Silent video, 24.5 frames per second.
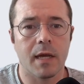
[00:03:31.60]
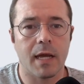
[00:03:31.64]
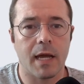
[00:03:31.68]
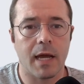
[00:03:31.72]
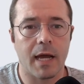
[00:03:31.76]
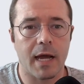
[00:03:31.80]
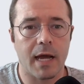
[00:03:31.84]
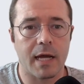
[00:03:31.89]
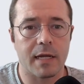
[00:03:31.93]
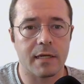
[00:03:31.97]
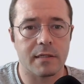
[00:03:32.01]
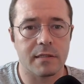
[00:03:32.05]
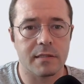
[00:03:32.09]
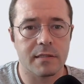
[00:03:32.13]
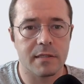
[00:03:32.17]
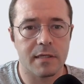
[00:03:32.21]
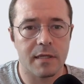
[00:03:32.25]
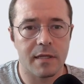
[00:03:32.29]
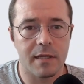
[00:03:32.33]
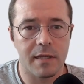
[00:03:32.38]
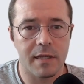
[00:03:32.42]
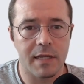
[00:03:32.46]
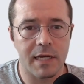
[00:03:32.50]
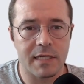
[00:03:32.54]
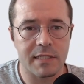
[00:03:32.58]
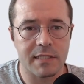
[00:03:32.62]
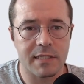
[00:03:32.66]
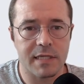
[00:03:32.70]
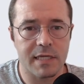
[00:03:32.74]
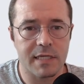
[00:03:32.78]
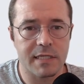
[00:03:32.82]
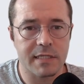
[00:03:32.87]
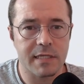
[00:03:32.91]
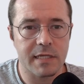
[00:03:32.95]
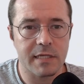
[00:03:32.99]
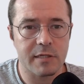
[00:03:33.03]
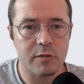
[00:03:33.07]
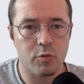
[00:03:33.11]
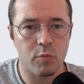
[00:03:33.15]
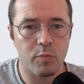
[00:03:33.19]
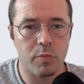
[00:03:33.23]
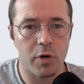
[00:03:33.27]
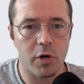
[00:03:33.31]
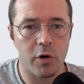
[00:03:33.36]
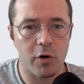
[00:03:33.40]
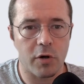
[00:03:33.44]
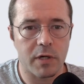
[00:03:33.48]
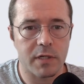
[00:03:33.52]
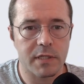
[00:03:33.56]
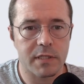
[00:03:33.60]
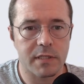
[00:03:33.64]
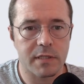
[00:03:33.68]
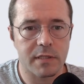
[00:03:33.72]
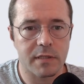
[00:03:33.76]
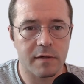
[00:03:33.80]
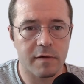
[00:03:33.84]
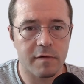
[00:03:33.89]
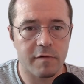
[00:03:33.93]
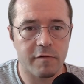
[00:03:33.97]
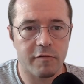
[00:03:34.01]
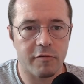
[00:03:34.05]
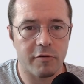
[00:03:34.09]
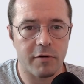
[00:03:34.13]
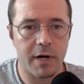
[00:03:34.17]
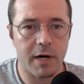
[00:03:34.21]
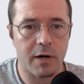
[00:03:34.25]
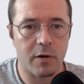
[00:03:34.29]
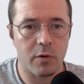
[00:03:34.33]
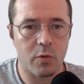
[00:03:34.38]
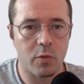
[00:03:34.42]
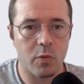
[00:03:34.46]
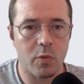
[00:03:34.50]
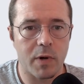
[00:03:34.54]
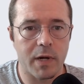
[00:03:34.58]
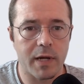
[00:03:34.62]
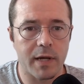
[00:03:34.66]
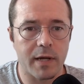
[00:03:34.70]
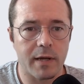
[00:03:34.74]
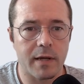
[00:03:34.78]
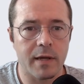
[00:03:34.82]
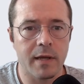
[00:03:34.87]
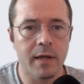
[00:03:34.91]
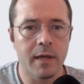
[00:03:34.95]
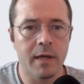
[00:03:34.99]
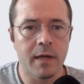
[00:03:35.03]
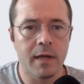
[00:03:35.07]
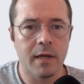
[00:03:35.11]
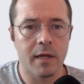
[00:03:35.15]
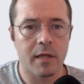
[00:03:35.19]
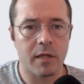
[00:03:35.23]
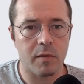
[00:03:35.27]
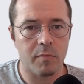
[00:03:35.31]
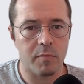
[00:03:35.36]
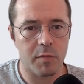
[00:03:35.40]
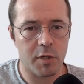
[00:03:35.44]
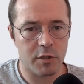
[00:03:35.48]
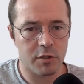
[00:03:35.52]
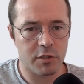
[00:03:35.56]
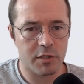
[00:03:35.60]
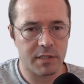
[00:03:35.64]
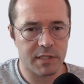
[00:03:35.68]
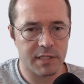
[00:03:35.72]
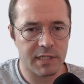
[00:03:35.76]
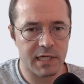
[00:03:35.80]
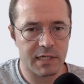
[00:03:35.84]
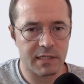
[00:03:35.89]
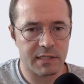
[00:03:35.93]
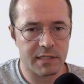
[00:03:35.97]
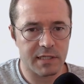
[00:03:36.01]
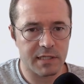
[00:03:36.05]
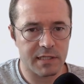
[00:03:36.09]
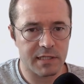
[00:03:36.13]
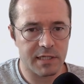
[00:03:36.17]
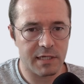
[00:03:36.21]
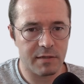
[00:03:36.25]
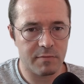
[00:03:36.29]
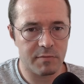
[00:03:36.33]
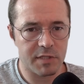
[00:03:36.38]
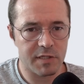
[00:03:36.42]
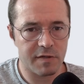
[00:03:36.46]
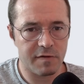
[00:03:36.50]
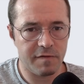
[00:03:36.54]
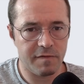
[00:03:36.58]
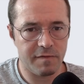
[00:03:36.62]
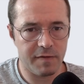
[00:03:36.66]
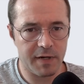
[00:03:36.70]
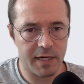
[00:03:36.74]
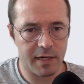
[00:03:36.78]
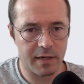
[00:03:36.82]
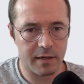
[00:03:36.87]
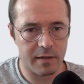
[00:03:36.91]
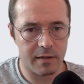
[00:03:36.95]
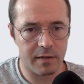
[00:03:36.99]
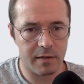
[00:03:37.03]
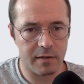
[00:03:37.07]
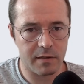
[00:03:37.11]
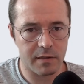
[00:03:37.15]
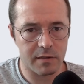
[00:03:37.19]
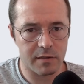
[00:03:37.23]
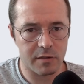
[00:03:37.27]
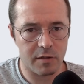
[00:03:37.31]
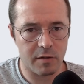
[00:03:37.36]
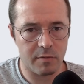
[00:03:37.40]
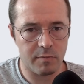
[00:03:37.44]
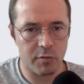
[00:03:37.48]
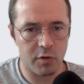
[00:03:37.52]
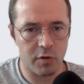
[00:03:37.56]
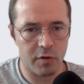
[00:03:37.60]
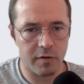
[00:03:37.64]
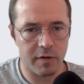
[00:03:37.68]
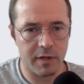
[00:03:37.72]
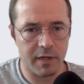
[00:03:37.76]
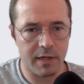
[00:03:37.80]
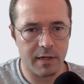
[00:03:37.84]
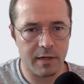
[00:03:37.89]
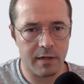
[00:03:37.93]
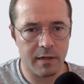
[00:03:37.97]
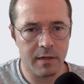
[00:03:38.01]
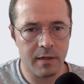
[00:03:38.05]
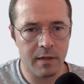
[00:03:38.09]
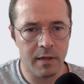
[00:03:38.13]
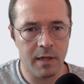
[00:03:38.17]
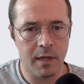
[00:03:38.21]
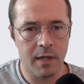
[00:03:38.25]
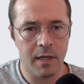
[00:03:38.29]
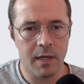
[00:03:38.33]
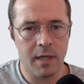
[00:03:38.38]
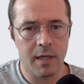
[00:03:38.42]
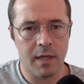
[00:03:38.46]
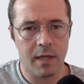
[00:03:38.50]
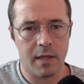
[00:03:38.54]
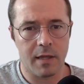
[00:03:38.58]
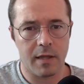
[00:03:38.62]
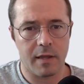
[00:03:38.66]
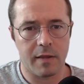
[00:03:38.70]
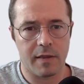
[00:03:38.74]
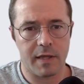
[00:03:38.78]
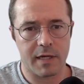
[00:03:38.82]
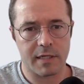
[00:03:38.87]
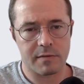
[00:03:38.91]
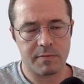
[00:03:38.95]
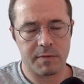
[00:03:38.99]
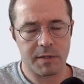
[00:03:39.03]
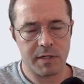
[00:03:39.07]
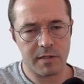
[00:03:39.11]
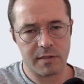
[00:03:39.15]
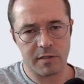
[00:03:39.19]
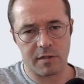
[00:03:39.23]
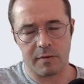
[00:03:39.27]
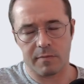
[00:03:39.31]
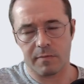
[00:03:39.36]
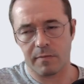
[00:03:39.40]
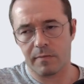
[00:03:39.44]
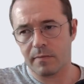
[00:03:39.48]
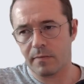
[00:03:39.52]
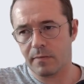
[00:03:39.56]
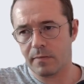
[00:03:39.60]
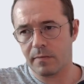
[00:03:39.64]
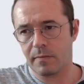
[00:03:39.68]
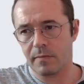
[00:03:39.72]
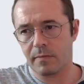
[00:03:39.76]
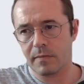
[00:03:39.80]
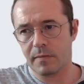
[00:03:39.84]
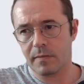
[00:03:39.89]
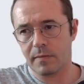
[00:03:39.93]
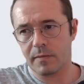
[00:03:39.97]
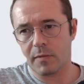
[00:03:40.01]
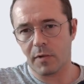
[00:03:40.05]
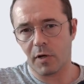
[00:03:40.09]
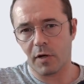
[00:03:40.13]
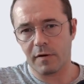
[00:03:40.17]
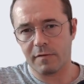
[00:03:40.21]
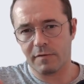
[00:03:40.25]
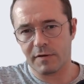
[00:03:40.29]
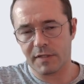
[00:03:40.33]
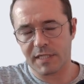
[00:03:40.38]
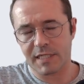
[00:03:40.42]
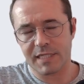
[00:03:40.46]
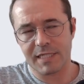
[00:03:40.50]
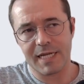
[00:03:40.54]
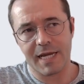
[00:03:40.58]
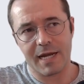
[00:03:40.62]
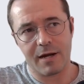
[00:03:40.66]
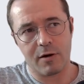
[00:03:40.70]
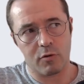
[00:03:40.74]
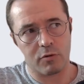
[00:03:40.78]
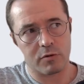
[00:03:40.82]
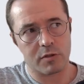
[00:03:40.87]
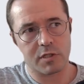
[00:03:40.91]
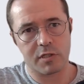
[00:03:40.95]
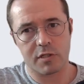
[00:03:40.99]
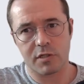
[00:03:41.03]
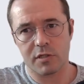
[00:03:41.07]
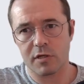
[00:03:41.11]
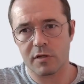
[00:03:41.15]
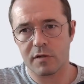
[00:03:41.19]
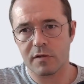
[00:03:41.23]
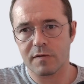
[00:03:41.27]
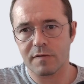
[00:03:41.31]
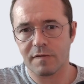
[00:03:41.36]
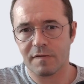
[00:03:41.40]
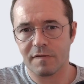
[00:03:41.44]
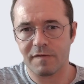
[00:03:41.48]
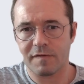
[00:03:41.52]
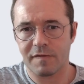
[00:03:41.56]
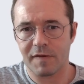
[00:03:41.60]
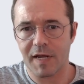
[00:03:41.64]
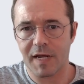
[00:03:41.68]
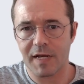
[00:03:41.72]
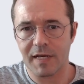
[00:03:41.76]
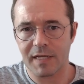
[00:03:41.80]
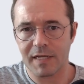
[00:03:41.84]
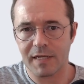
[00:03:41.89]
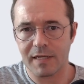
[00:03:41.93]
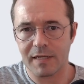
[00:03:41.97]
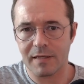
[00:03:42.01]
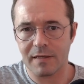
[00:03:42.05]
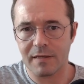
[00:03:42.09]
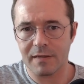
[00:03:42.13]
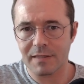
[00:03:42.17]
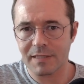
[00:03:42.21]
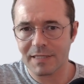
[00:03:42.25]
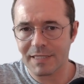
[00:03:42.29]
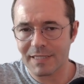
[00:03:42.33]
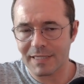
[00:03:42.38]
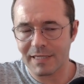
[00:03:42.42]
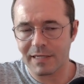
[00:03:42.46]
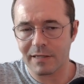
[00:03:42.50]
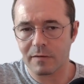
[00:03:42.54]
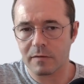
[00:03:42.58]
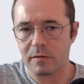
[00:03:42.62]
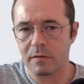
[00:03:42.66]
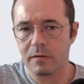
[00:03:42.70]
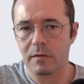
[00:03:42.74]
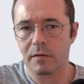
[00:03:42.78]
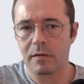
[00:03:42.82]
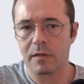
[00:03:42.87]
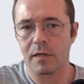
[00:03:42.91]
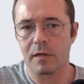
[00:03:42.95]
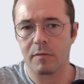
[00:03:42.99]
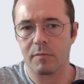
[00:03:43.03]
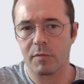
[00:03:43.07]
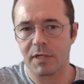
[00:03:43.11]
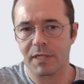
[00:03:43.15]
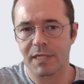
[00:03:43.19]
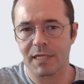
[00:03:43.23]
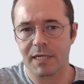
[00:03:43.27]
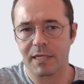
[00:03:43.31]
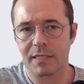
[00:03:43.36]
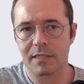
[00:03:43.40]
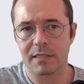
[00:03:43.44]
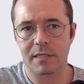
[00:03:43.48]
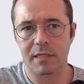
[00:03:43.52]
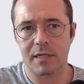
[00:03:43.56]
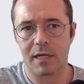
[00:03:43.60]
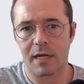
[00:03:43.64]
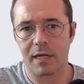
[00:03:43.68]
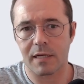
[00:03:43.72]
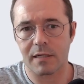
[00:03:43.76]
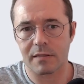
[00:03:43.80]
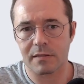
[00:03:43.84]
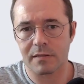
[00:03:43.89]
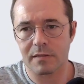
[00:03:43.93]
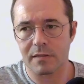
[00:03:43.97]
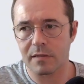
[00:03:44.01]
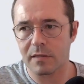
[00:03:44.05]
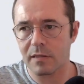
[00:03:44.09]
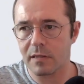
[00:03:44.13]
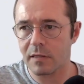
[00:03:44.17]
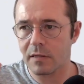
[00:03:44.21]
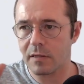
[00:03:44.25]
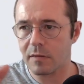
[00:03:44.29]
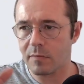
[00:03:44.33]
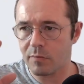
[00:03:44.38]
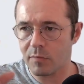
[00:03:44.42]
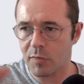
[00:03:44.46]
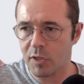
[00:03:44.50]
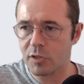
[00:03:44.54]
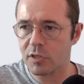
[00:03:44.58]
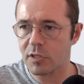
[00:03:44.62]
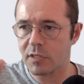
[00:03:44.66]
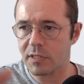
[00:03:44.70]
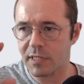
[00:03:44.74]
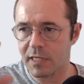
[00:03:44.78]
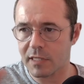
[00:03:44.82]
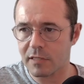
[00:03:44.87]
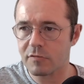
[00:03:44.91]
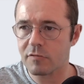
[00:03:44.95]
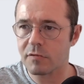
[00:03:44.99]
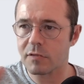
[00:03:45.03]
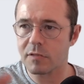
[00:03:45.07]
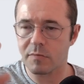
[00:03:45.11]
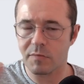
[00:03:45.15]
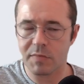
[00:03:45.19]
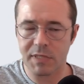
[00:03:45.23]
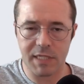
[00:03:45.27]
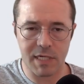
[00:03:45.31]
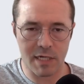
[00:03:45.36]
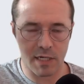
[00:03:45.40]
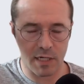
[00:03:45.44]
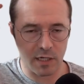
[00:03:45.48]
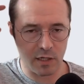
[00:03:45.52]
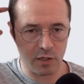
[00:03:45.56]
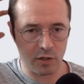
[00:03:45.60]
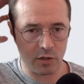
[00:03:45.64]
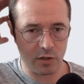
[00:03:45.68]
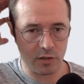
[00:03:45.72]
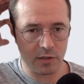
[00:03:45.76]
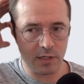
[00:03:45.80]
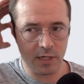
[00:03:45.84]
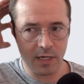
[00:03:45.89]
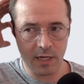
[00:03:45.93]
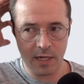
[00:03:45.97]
And there's these little blocks throughout where the motion sensor seems to think that I'm not there. That's because I'm either sat or stood fairly still at my desk, and the motion sensor isn't particularly good